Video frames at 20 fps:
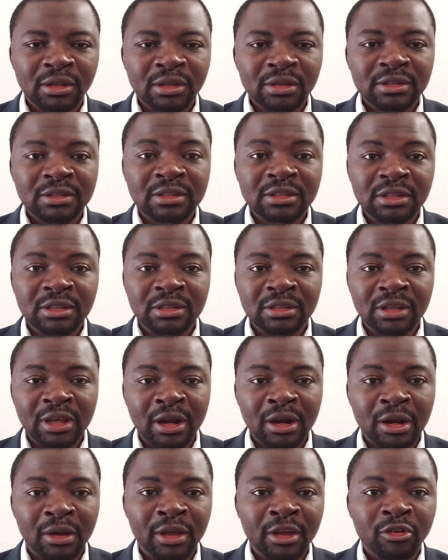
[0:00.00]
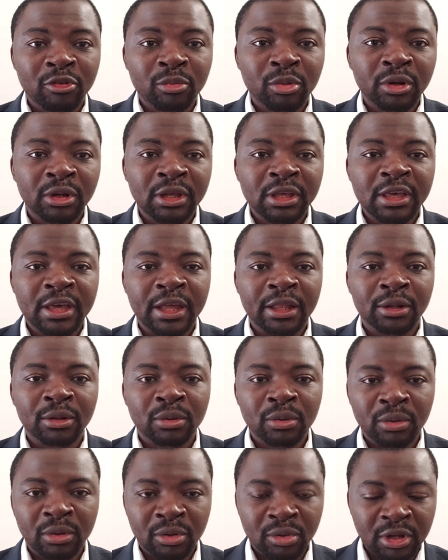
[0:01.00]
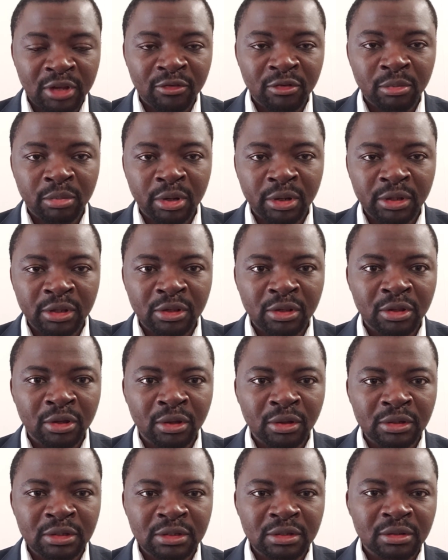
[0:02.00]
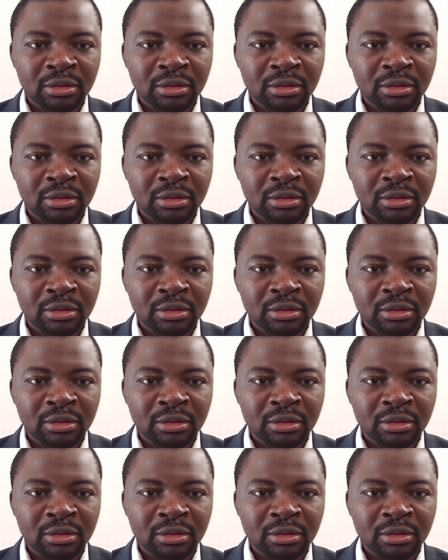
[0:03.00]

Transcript: sees around, everybody can do and everybody does.